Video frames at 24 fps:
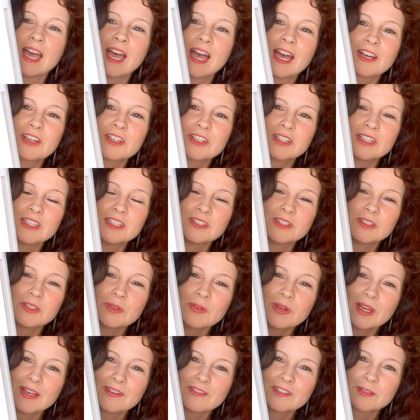actually
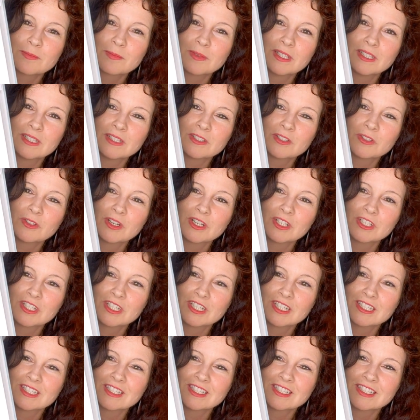do have some
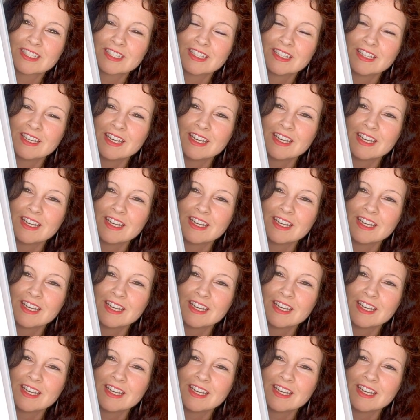illustrations.